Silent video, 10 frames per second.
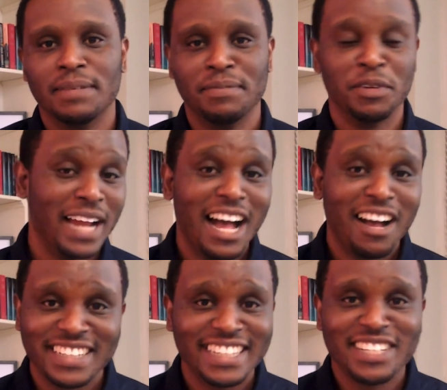The
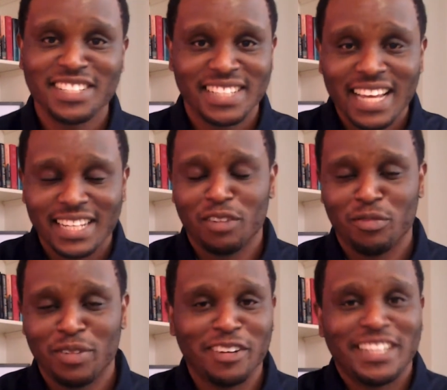reality is, that
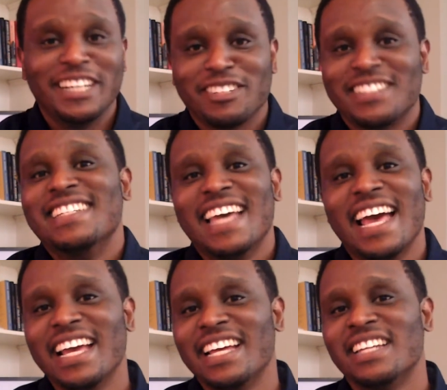we are here
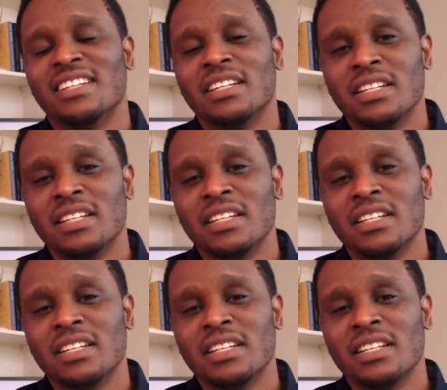today, and